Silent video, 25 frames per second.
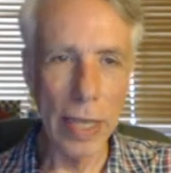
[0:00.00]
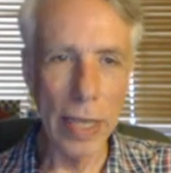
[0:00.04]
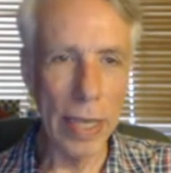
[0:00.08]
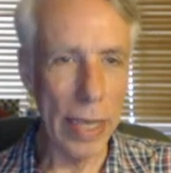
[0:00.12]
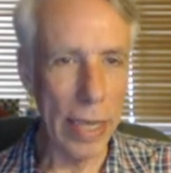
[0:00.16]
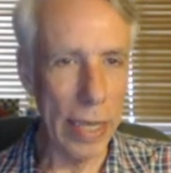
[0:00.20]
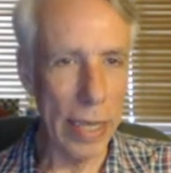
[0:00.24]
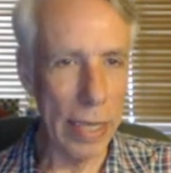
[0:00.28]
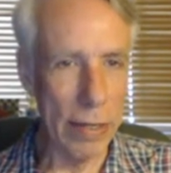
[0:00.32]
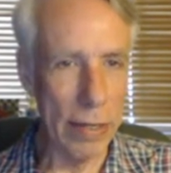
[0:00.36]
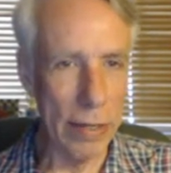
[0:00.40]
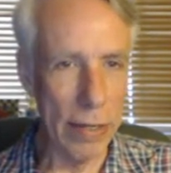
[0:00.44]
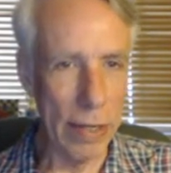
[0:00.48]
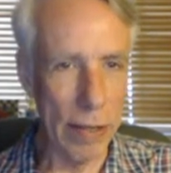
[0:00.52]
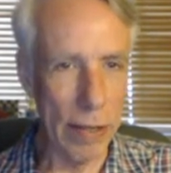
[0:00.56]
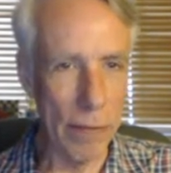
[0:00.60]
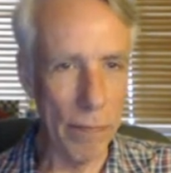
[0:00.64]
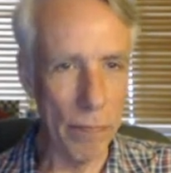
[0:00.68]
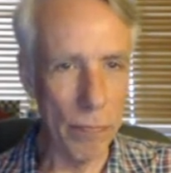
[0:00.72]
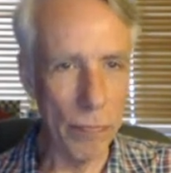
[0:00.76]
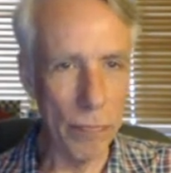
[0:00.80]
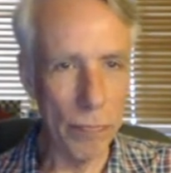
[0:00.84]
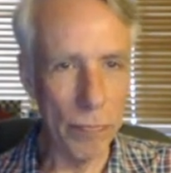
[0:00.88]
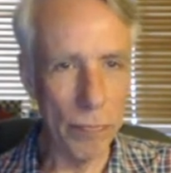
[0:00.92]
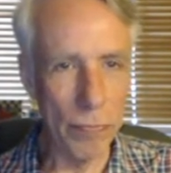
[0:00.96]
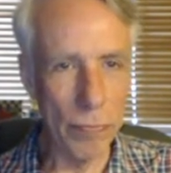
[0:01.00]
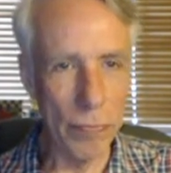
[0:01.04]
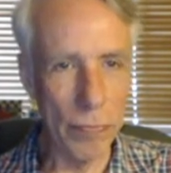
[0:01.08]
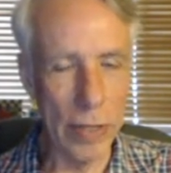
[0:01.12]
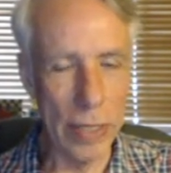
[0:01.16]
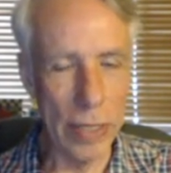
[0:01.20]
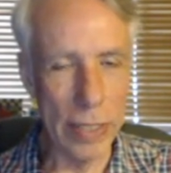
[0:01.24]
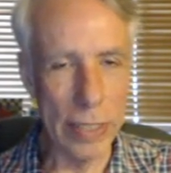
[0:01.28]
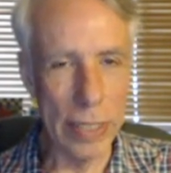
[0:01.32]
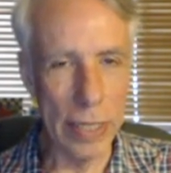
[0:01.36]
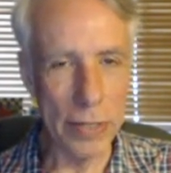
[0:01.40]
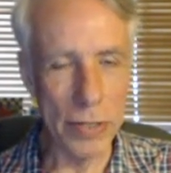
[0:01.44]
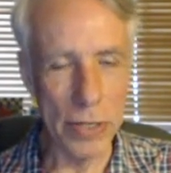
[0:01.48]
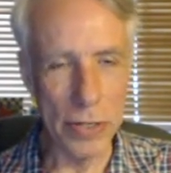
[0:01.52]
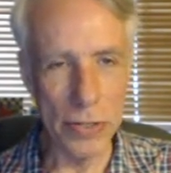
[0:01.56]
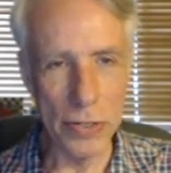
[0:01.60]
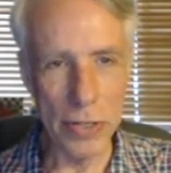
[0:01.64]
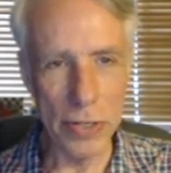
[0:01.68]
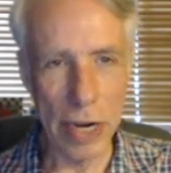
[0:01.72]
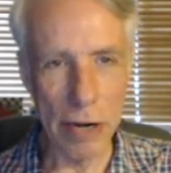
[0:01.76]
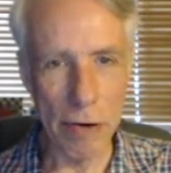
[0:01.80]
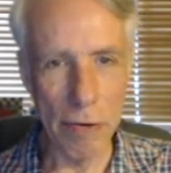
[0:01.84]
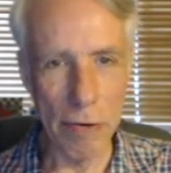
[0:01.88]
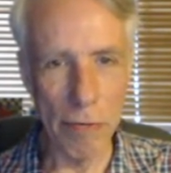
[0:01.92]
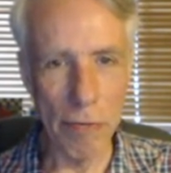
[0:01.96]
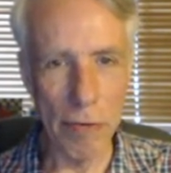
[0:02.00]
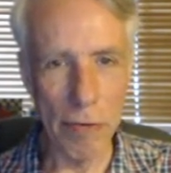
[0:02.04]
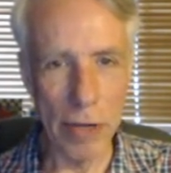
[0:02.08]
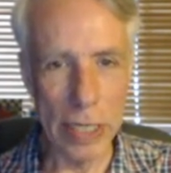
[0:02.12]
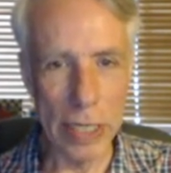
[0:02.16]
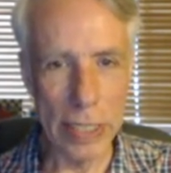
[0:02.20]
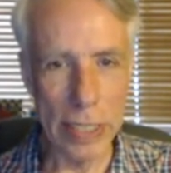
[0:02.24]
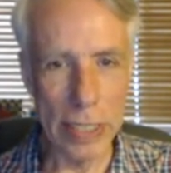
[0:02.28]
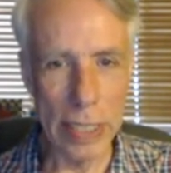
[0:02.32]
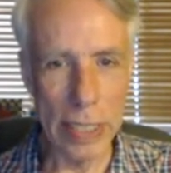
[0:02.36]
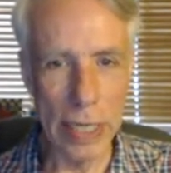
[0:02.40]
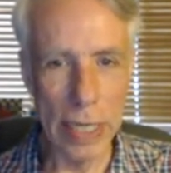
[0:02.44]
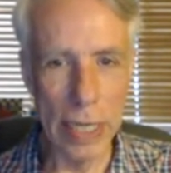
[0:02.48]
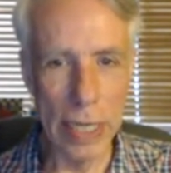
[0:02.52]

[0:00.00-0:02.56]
and um, he doesn't sacrifice.